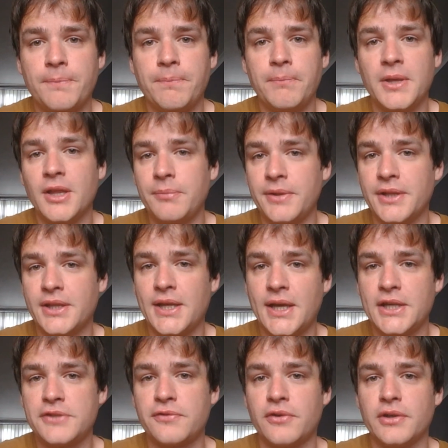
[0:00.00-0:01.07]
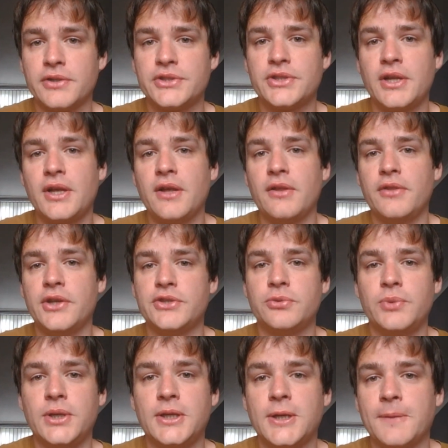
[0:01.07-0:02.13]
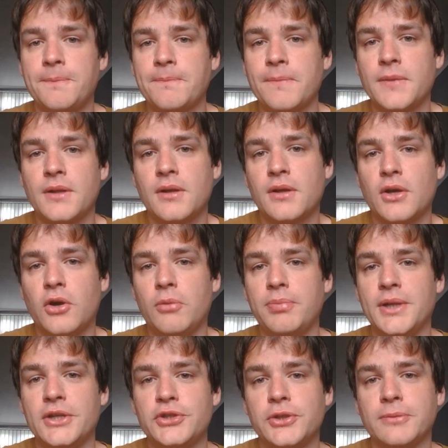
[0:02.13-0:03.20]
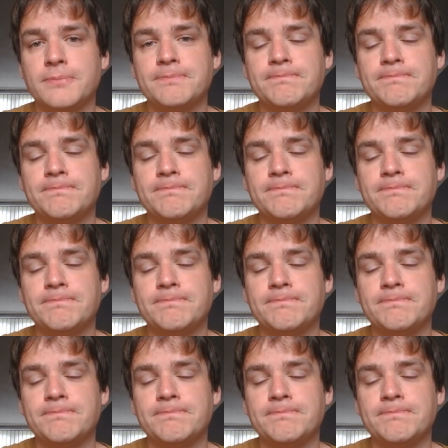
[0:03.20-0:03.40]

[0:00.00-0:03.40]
May that be the case for us this week. God bless you.